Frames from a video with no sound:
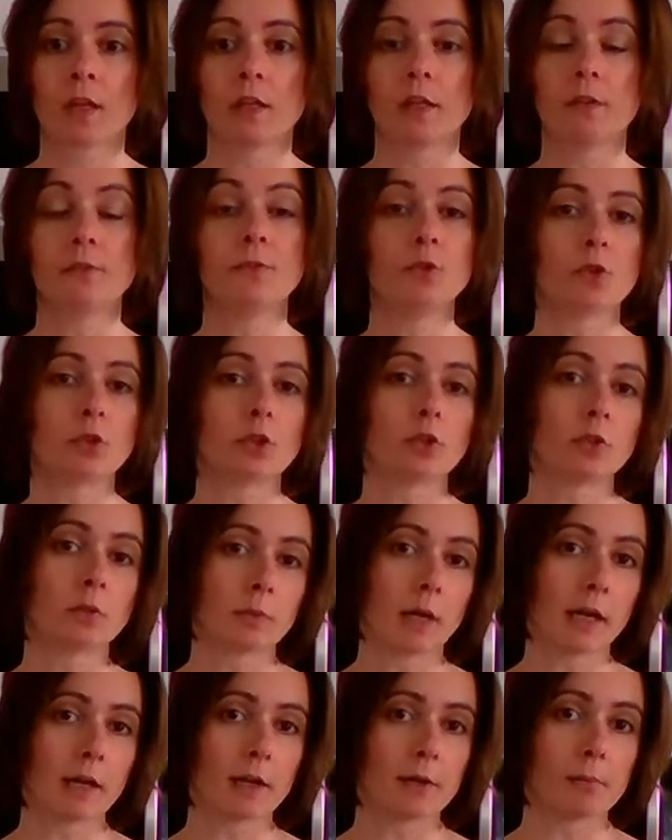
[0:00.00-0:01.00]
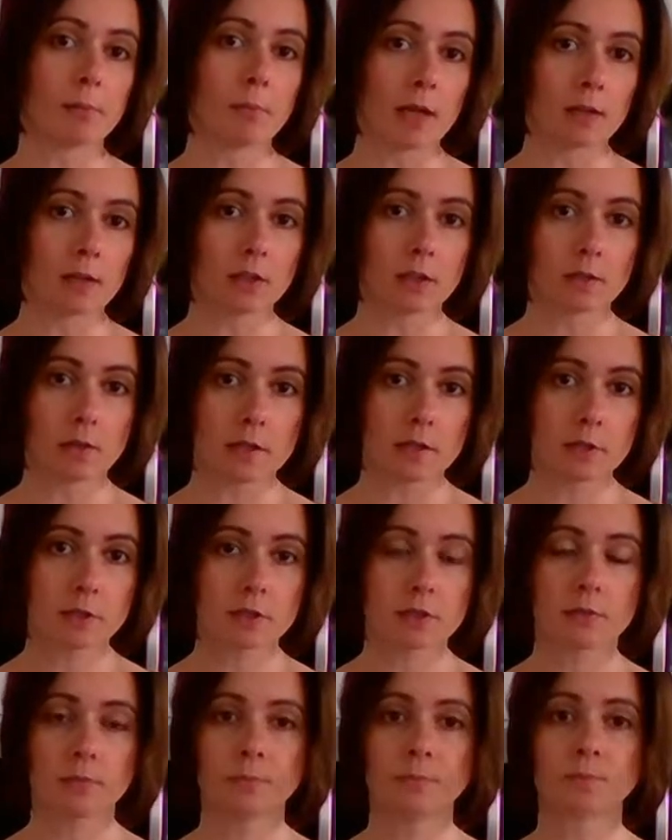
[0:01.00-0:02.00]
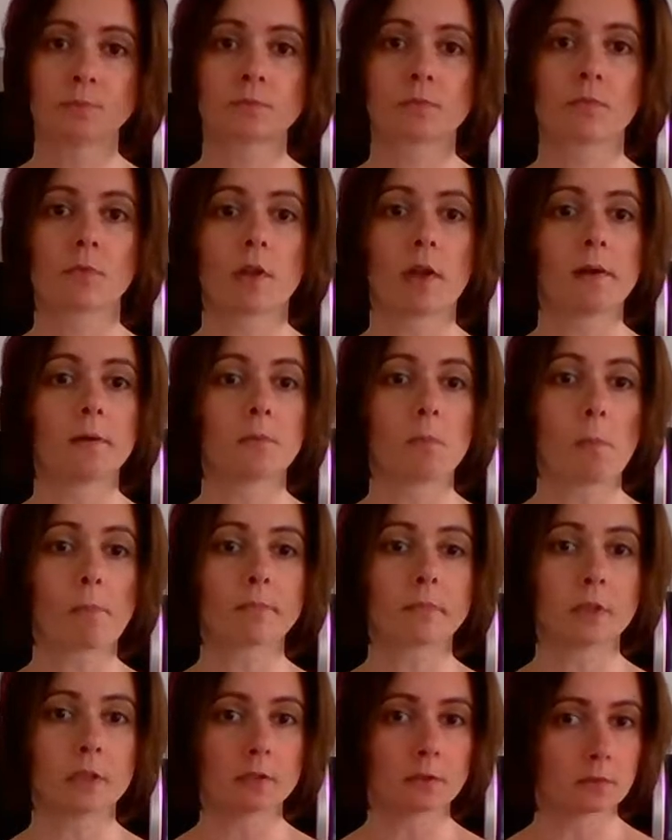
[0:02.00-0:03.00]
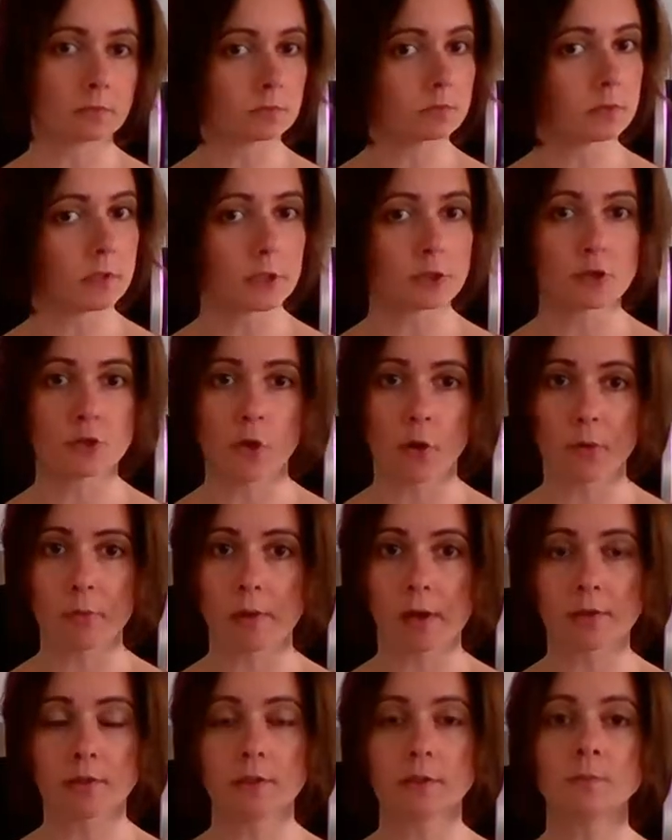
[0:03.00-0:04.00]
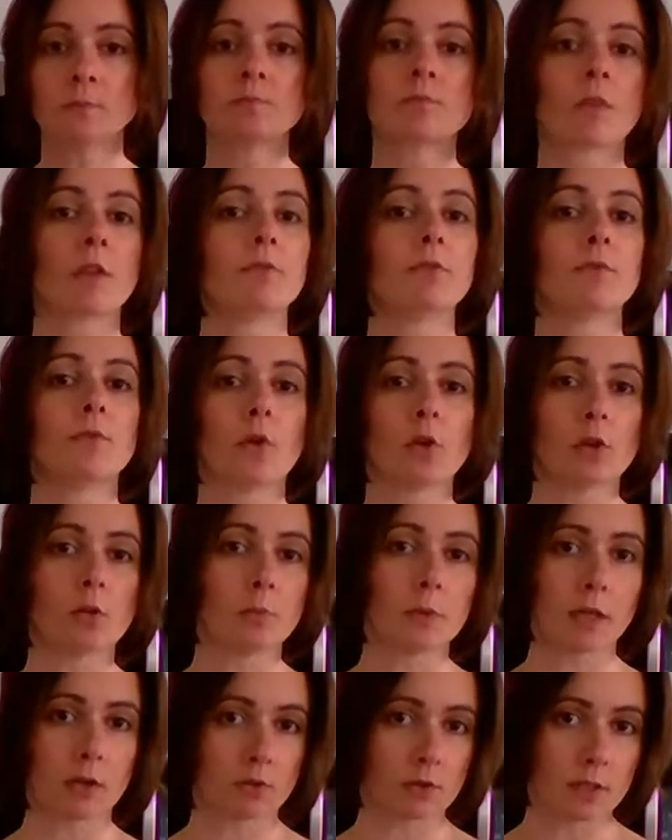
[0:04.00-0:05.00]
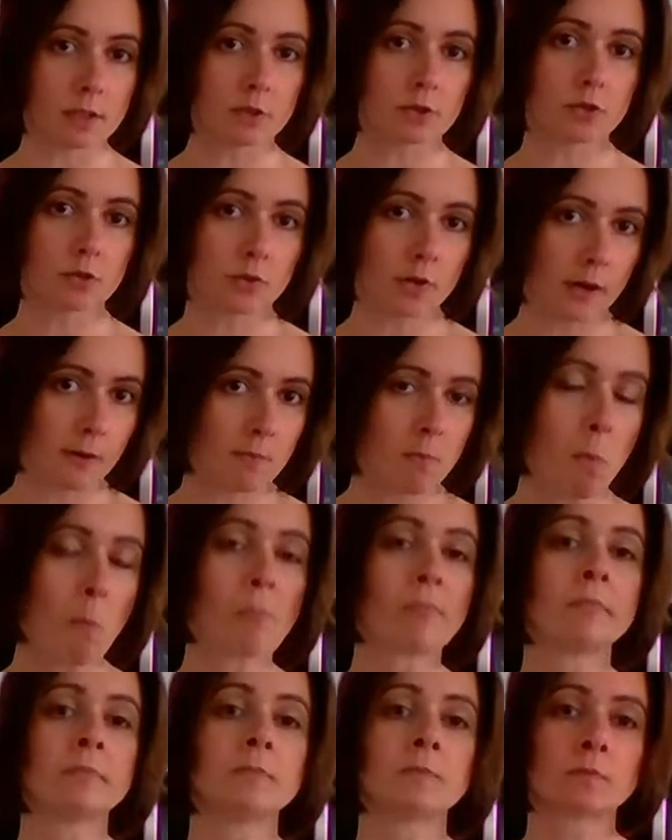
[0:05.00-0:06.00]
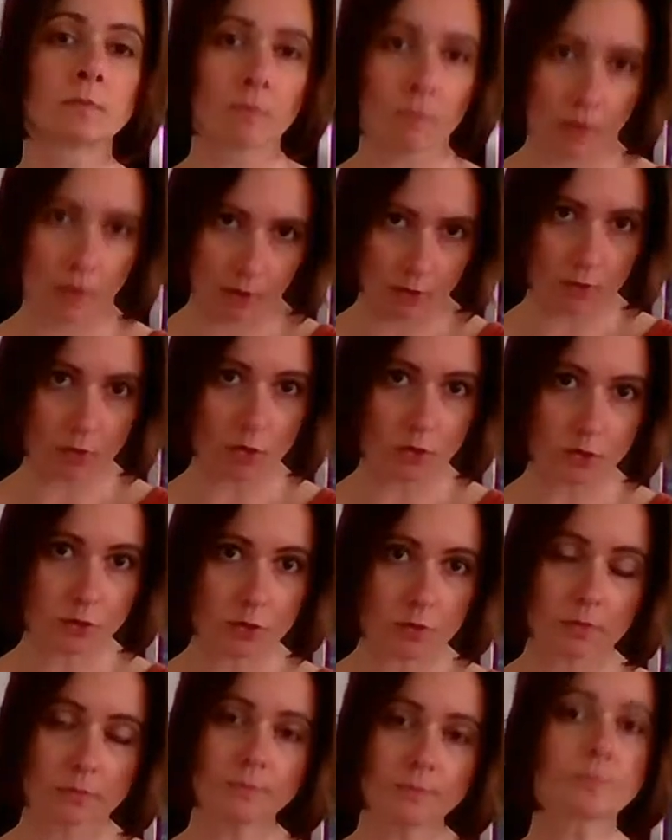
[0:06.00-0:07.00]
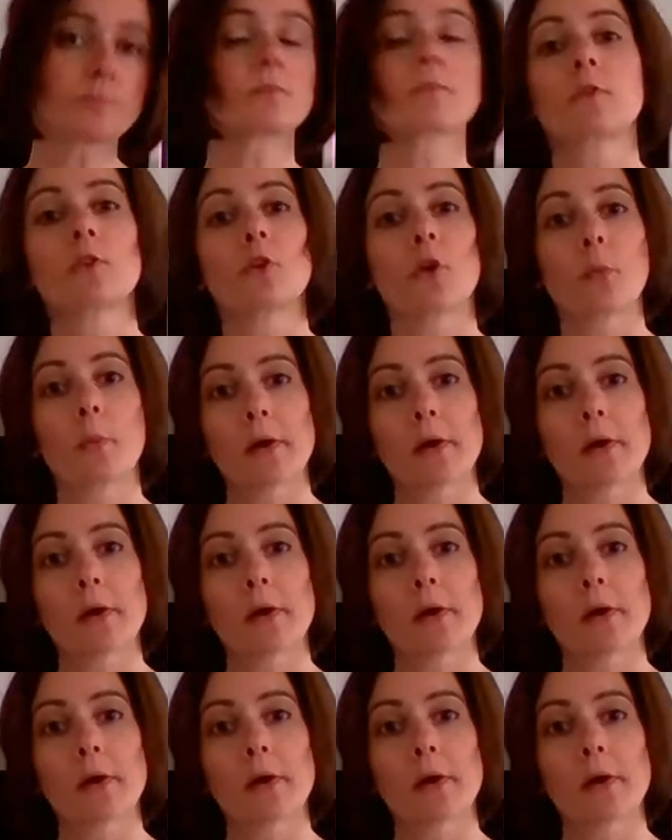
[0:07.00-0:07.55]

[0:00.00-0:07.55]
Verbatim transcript: If you are on my mailing list, then I'll let you know about it. If you follow me on Instagram, you'll also know